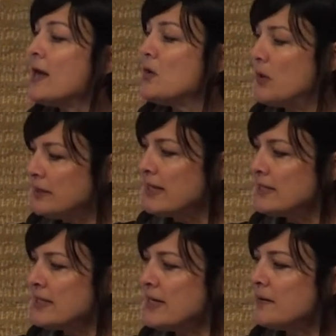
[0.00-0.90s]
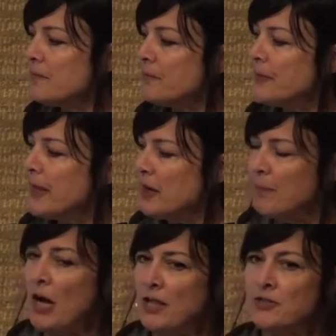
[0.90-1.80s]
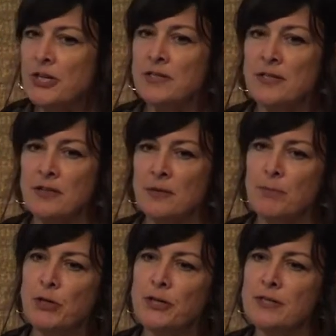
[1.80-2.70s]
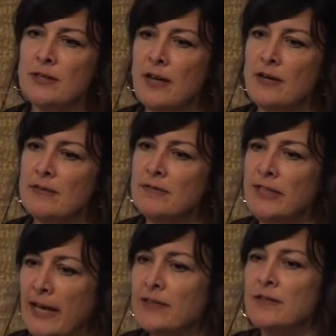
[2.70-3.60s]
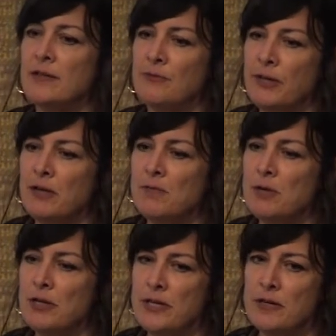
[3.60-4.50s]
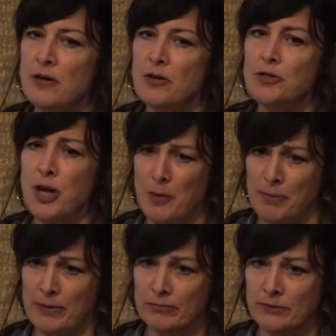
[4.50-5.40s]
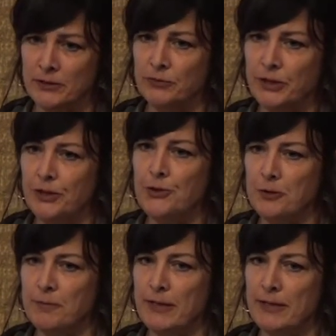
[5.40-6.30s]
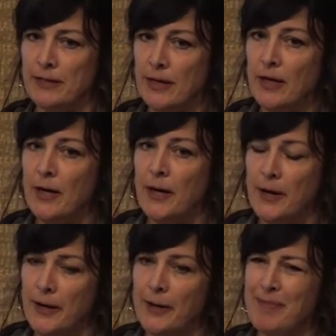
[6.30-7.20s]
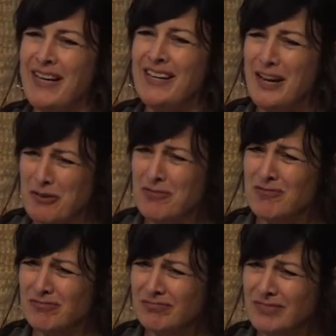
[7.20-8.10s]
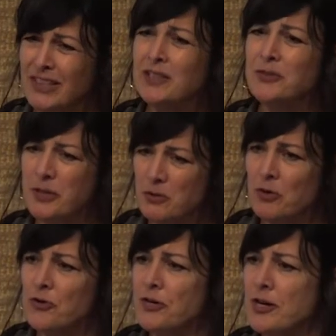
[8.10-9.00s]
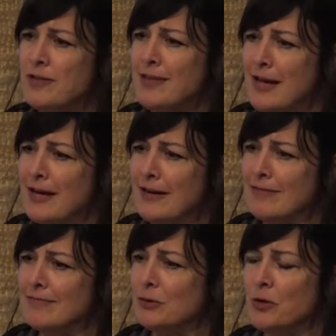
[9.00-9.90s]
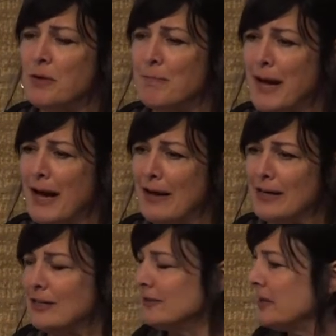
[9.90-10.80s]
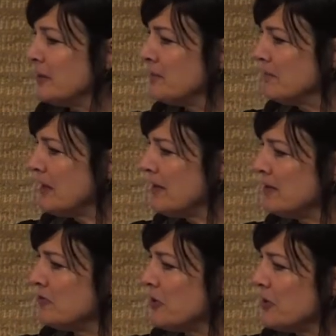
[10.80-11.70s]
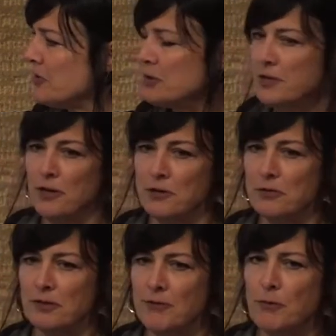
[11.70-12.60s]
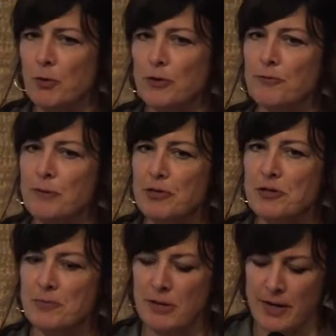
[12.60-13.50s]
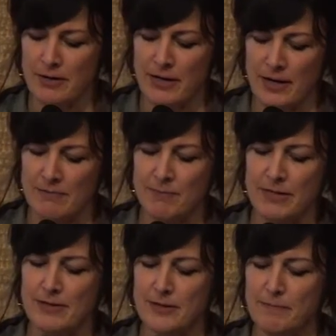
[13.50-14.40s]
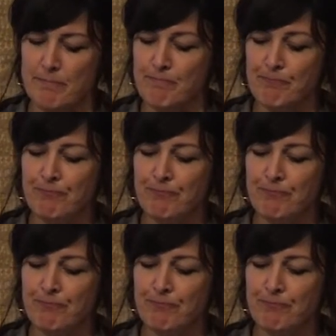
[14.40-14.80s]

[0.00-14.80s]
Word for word: One last thing, I apologize that the book is not yet available in our shop. It really should be, um, I know. You can order it online or come back. Um, I think Dario will tell you, give you more information about how to get it, but um,